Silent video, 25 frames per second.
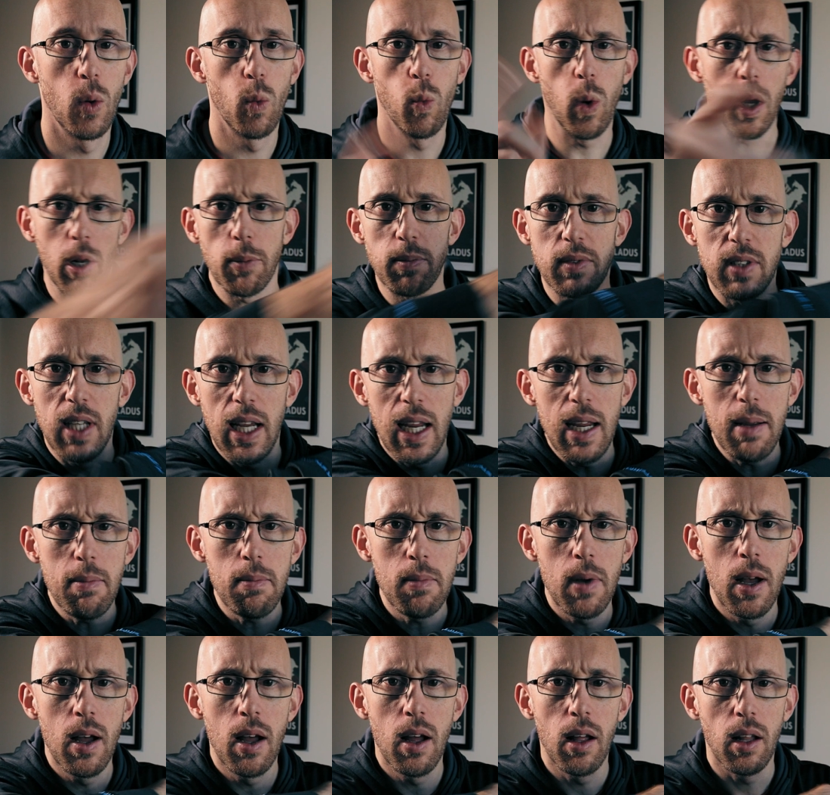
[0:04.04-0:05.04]
What up,
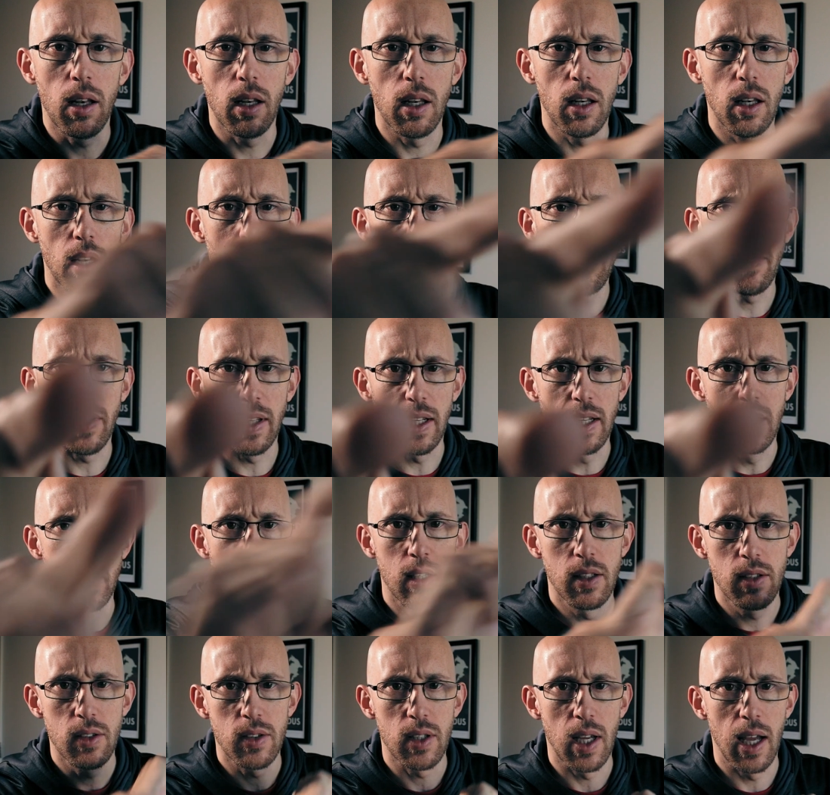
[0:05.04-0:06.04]
team? Lovely
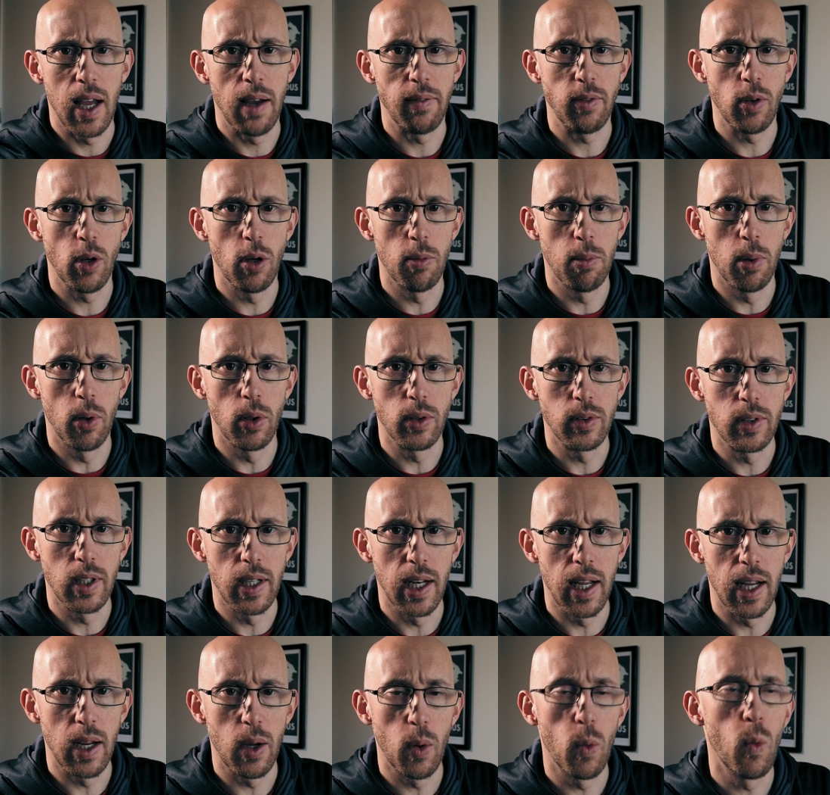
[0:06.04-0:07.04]
to have you aboard
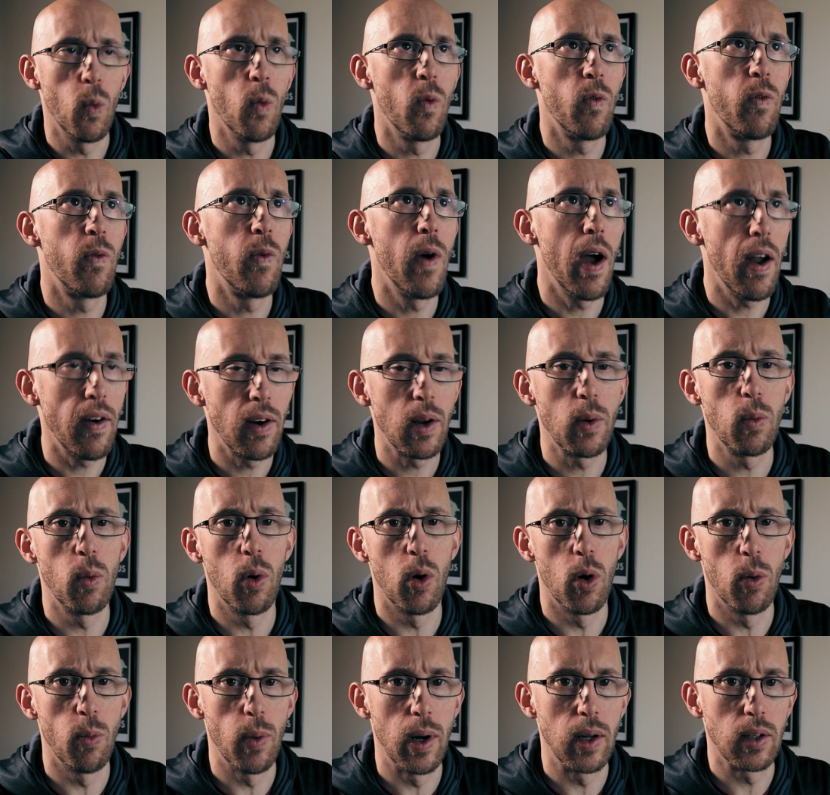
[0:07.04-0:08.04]
today. Very
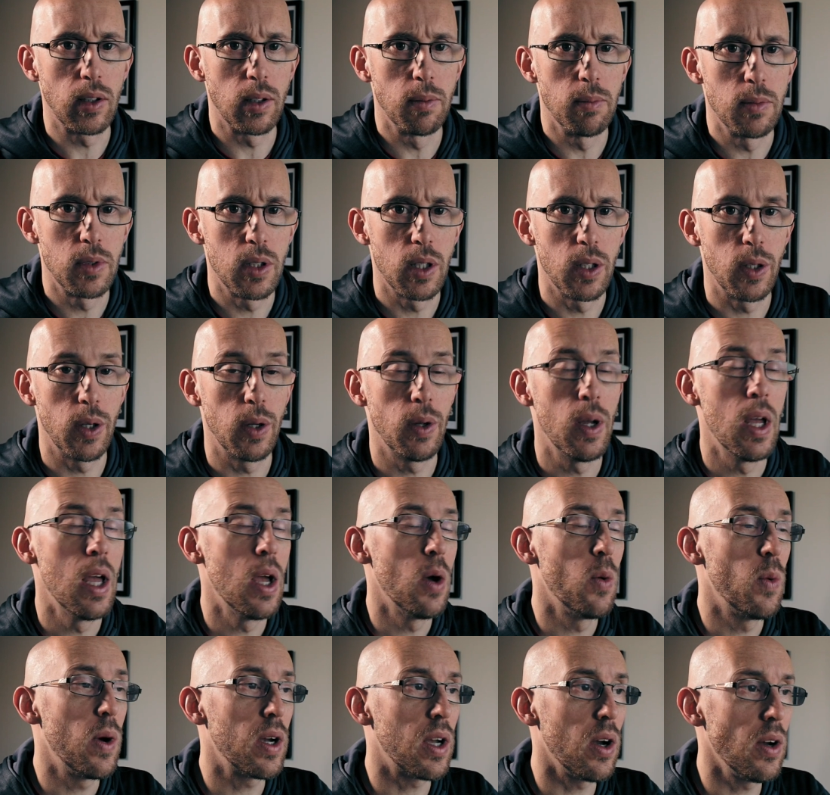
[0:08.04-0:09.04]
warm welcome to you.
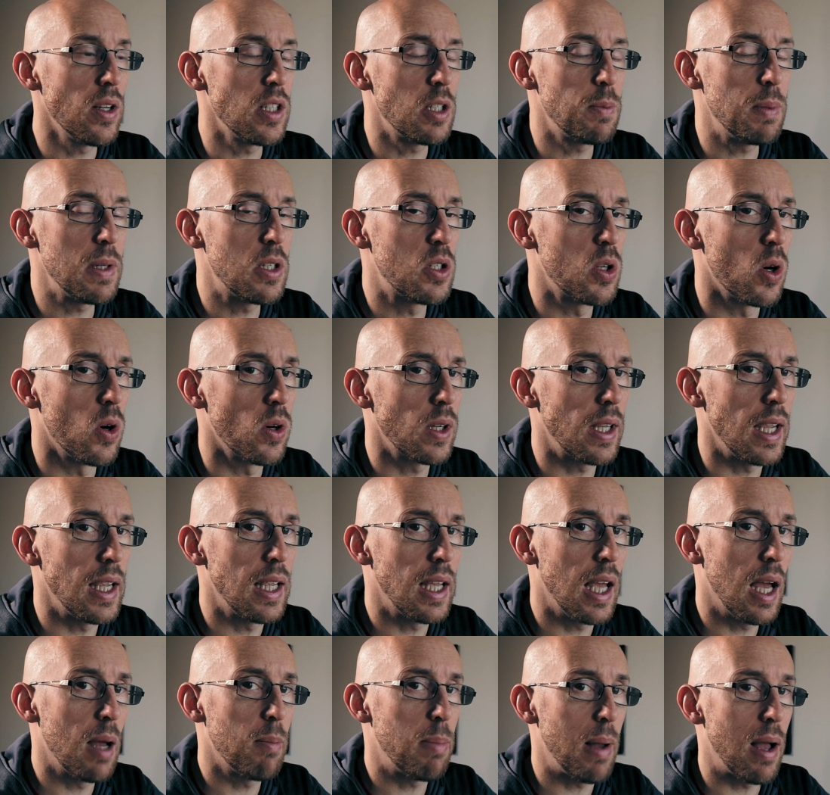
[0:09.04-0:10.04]
We're going to be
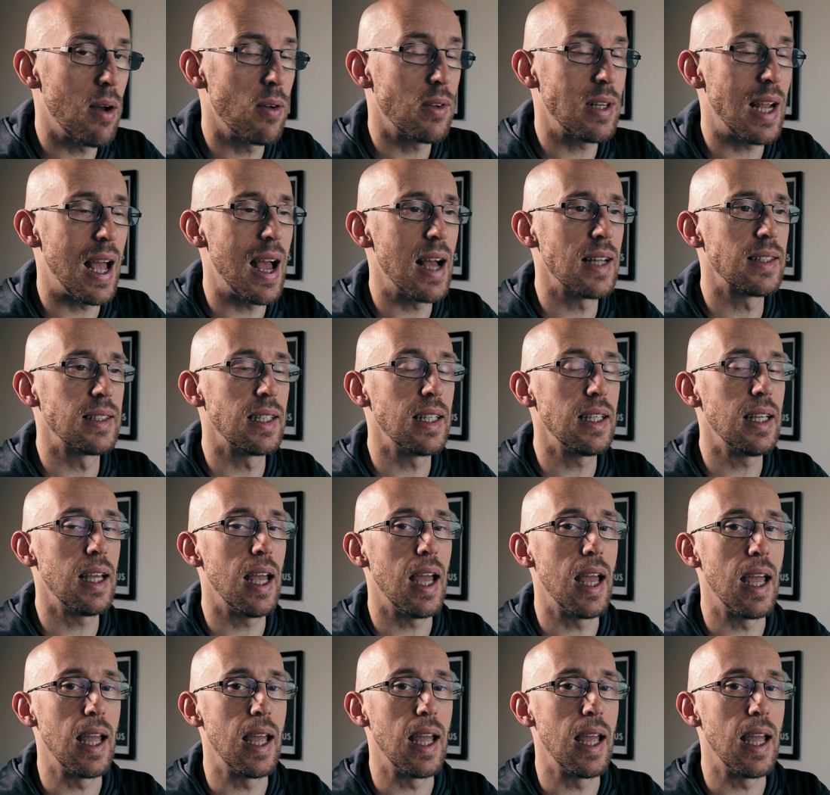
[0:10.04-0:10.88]
talking about adding